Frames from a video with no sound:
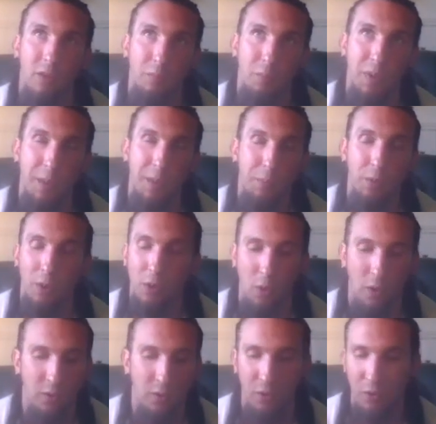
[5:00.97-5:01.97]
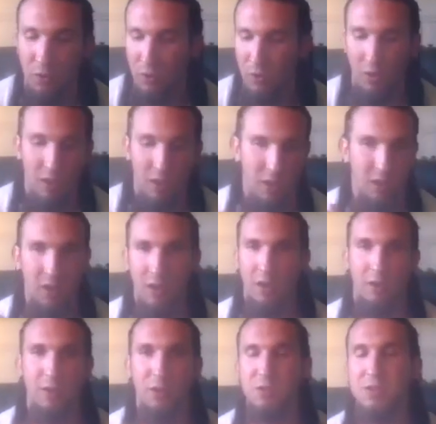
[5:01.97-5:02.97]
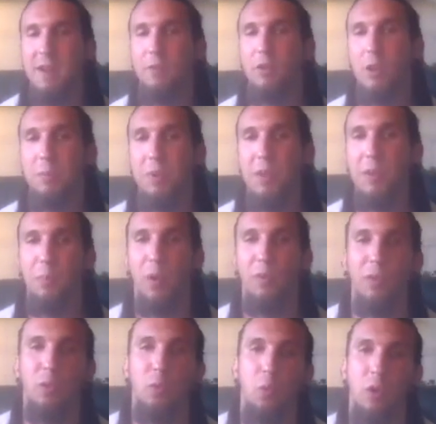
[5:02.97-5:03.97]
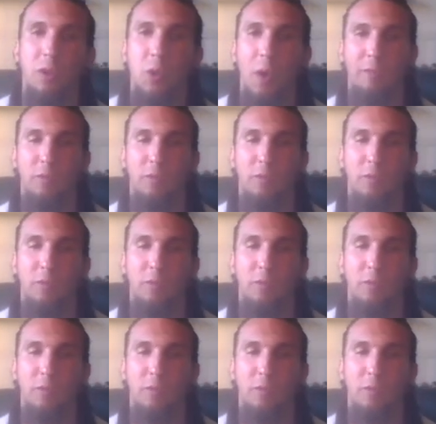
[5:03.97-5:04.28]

People are going to there's never going to be the perfect one. You have